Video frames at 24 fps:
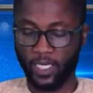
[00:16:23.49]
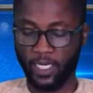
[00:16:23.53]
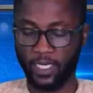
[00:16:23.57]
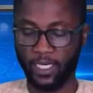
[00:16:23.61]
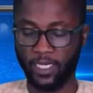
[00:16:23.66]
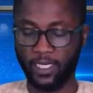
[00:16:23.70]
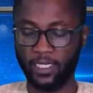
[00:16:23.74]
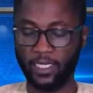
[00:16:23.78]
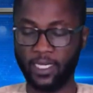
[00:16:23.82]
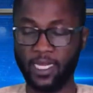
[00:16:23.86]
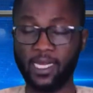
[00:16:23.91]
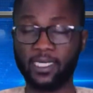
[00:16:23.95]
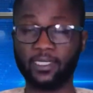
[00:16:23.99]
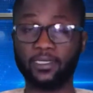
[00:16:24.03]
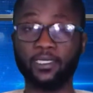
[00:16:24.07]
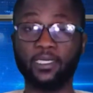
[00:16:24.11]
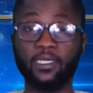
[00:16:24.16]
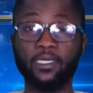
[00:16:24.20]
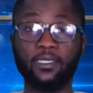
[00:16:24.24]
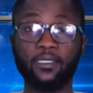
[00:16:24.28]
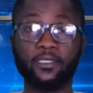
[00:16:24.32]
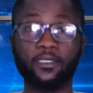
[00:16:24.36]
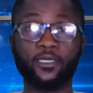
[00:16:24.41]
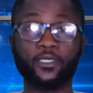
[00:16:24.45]
And
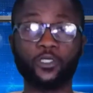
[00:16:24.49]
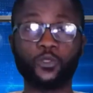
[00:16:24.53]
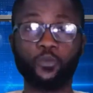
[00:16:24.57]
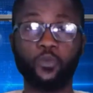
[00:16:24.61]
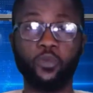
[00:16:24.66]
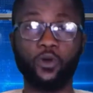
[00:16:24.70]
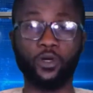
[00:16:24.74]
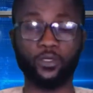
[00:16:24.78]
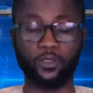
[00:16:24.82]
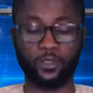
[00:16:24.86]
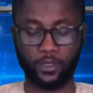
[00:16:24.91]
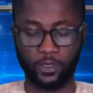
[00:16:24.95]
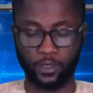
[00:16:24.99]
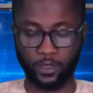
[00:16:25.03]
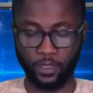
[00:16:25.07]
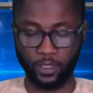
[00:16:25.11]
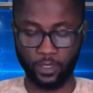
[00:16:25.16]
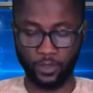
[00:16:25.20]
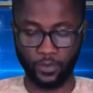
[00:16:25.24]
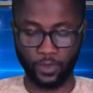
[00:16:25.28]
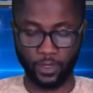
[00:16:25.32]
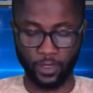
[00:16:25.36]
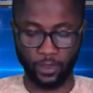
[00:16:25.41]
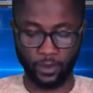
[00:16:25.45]
lastly, the sports
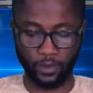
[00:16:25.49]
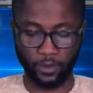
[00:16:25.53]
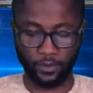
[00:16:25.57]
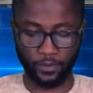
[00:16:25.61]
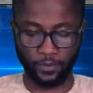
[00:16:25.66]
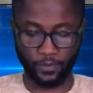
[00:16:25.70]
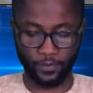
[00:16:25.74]
story.